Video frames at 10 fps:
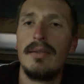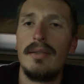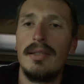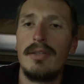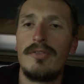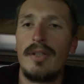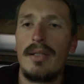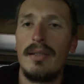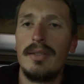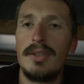they did
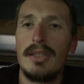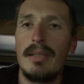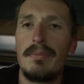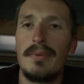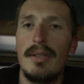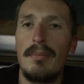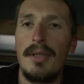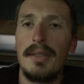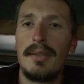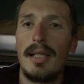finally ship the
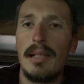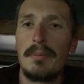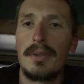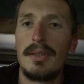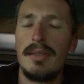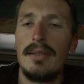brake caliper.